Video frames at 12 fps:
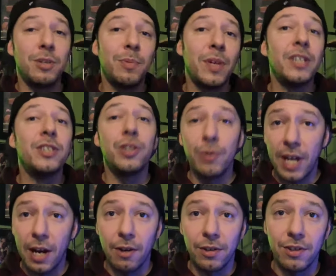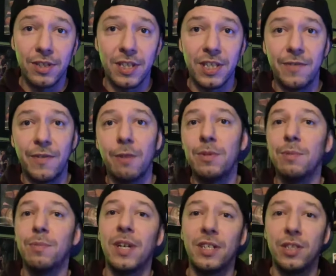plays two characters in this film. She
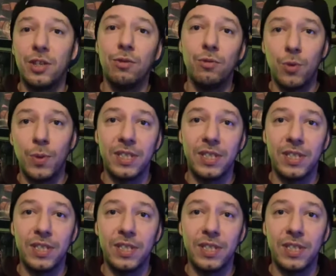plays two twin